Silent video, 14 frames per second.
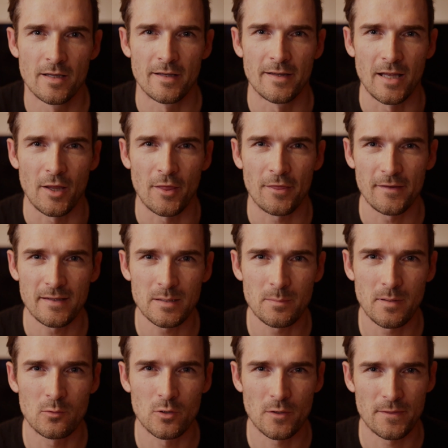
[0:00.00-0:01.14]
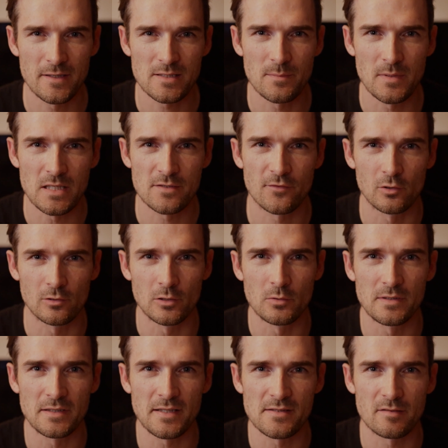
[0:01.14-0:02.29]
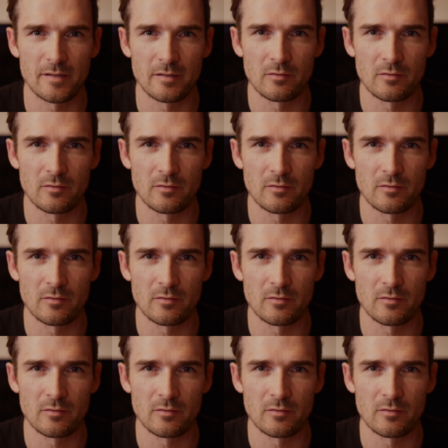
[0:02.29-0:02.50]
Now think about what this means for your low intensity